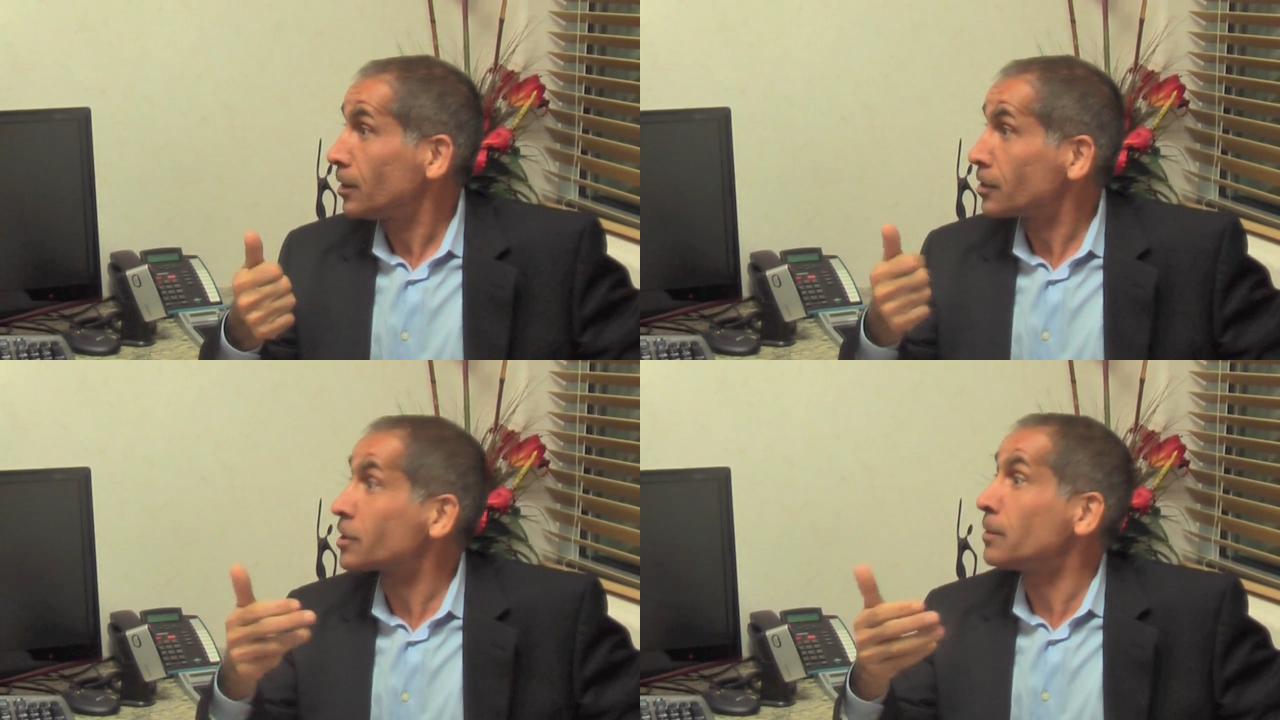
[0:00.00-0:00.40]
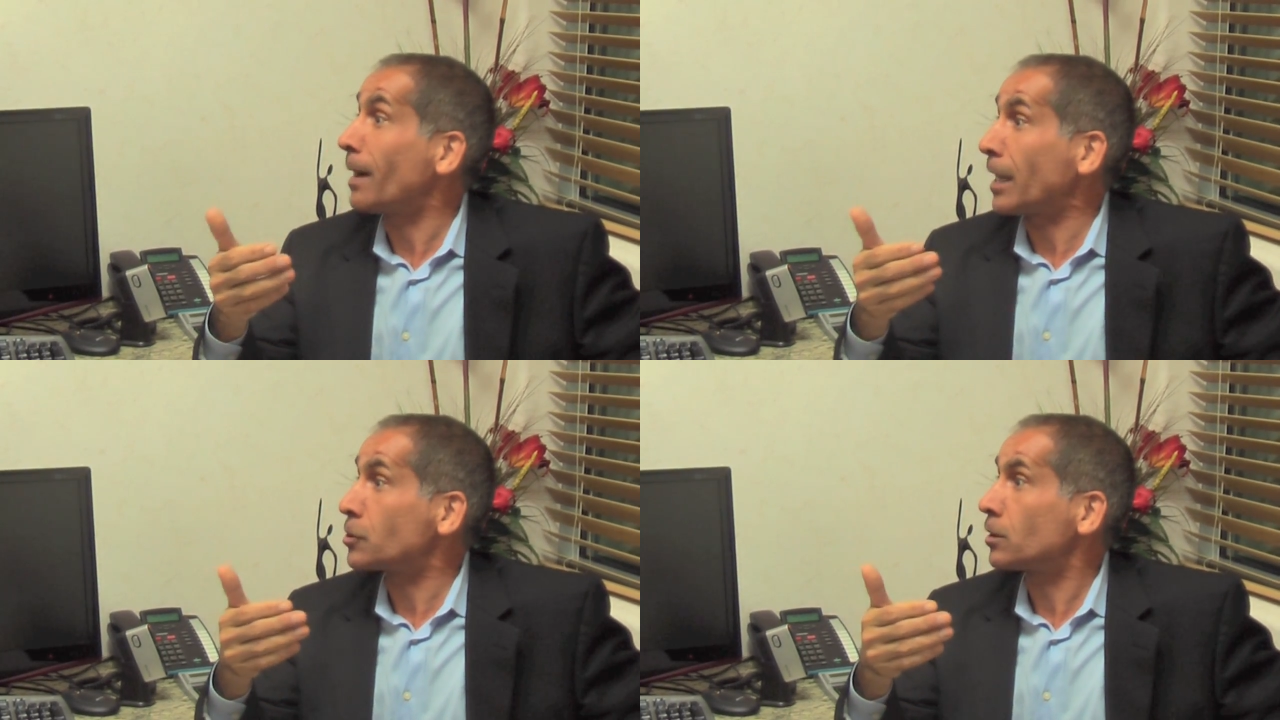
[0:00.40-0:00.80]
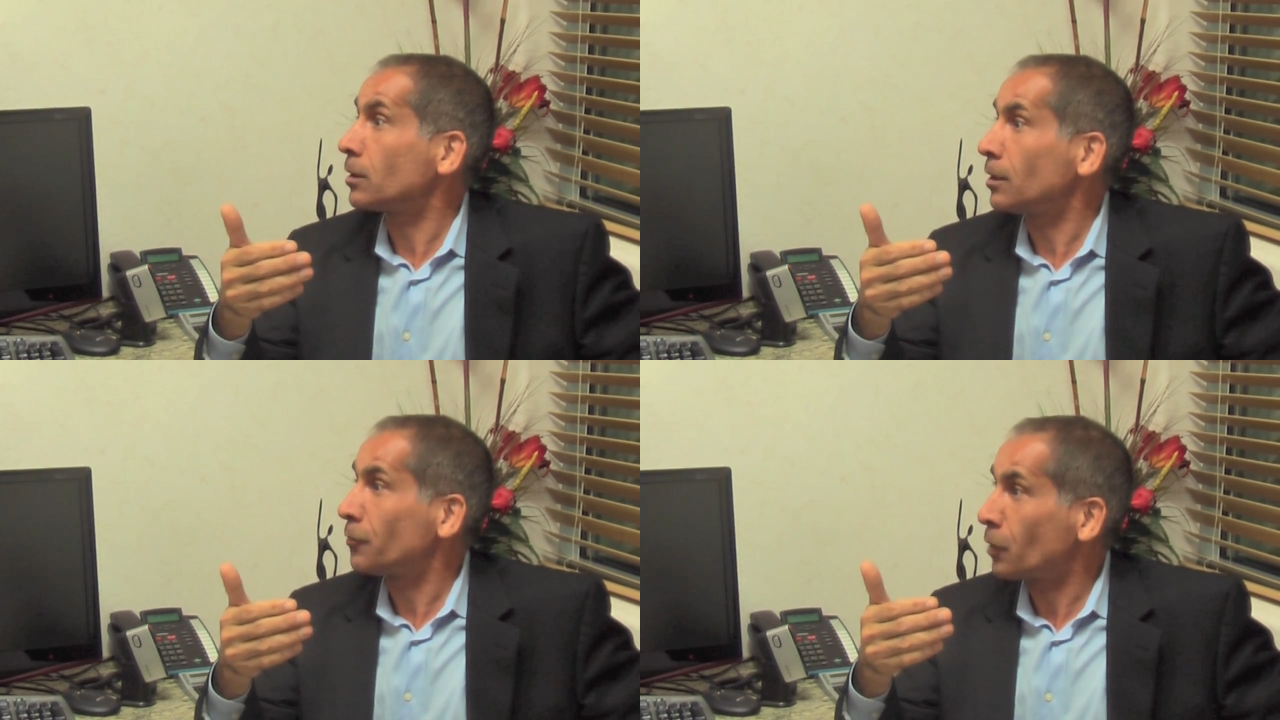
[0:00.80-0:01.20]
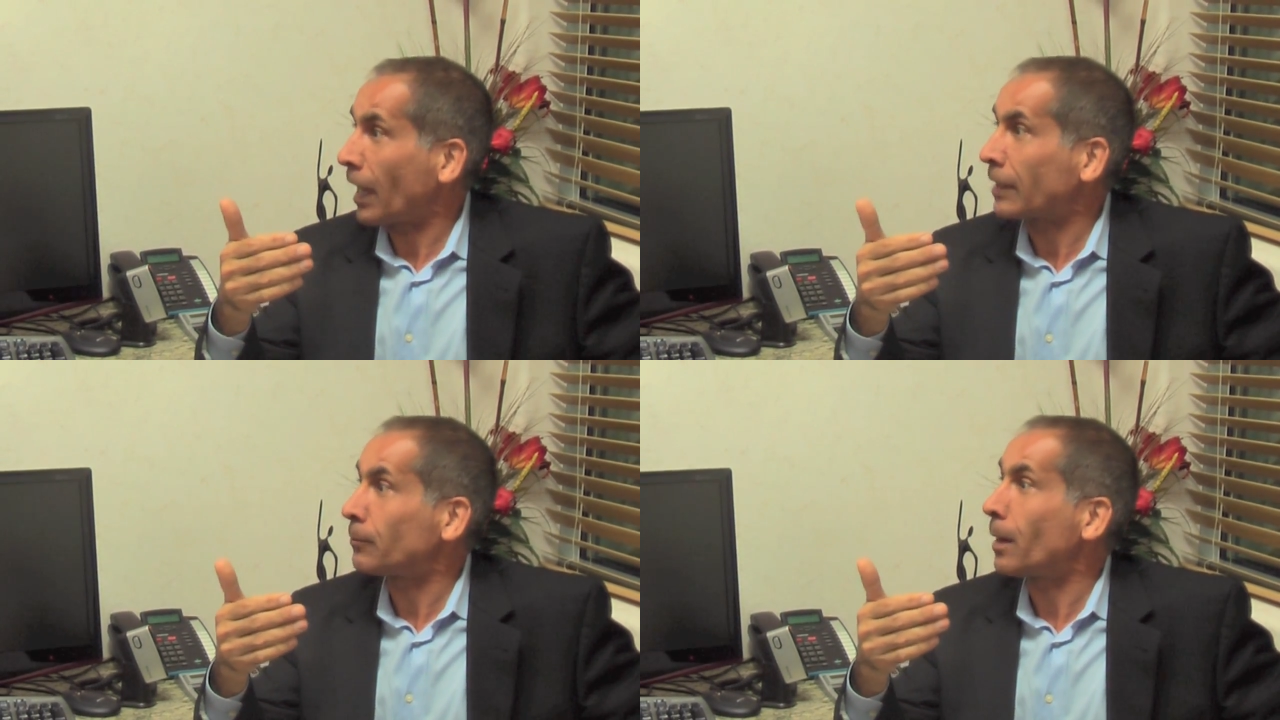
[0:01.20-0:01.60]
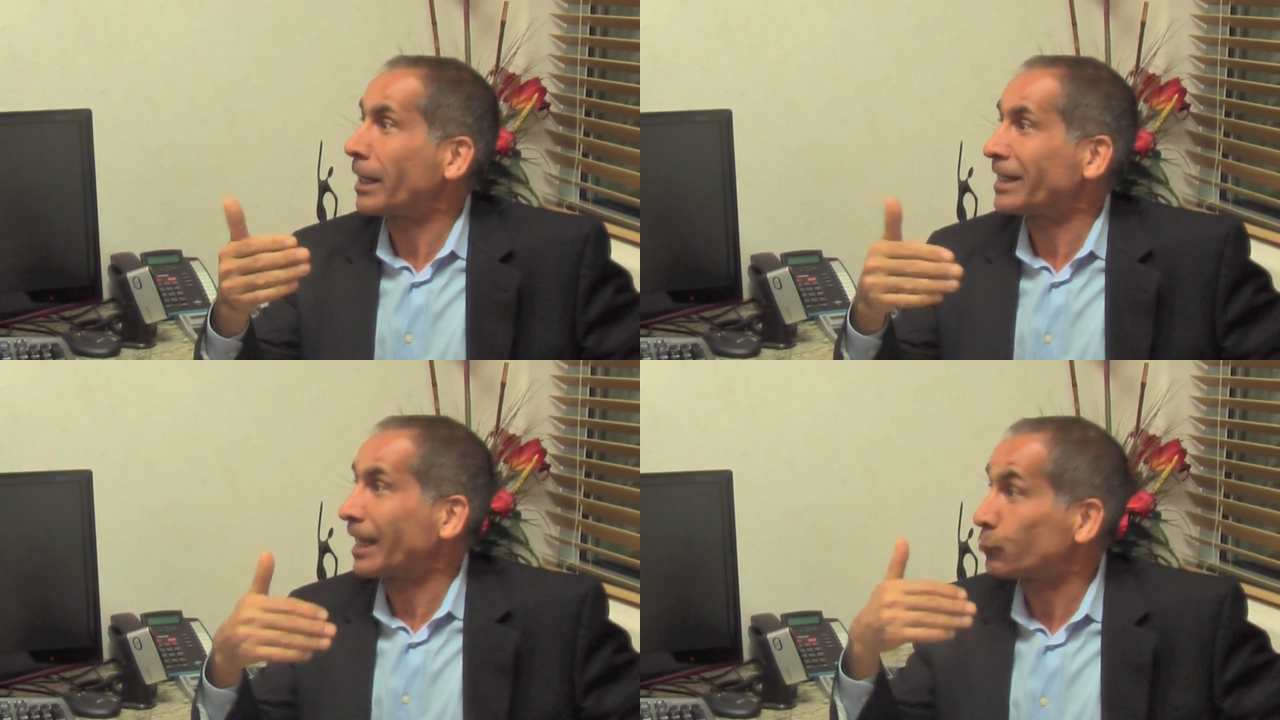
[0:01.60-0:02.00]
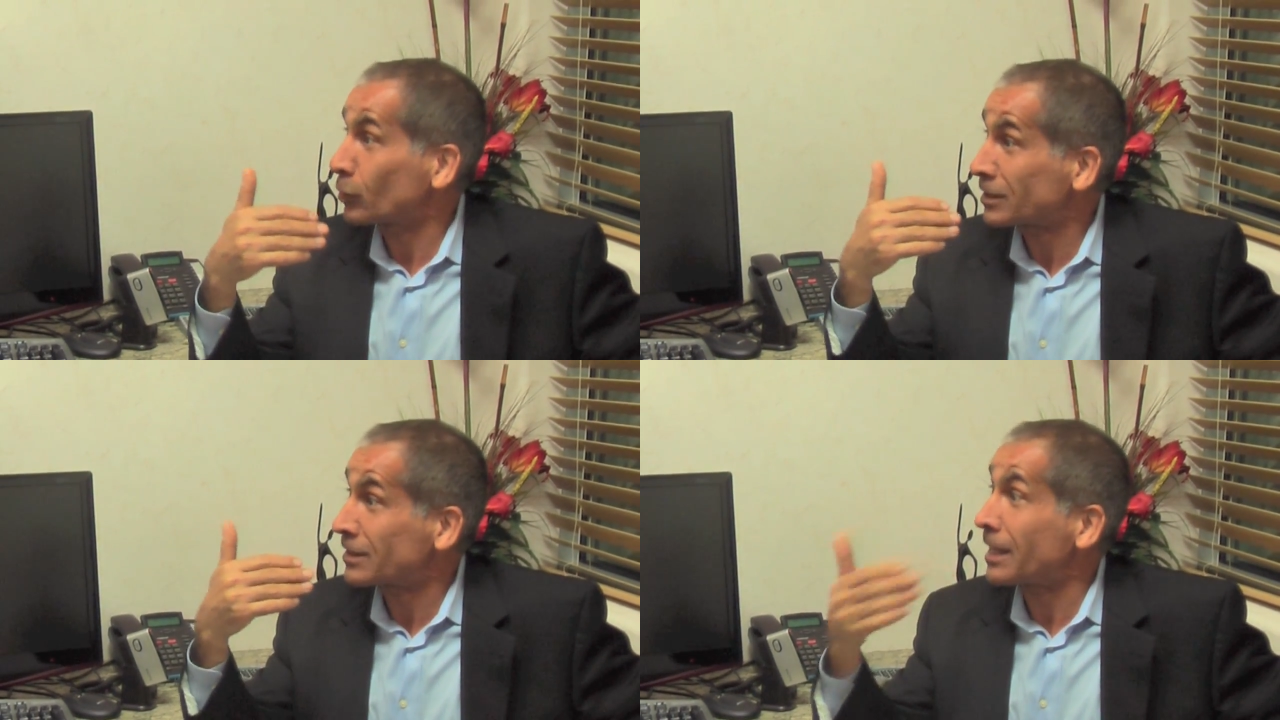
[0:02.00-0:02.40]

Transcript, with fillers: Just imagine if you had money that was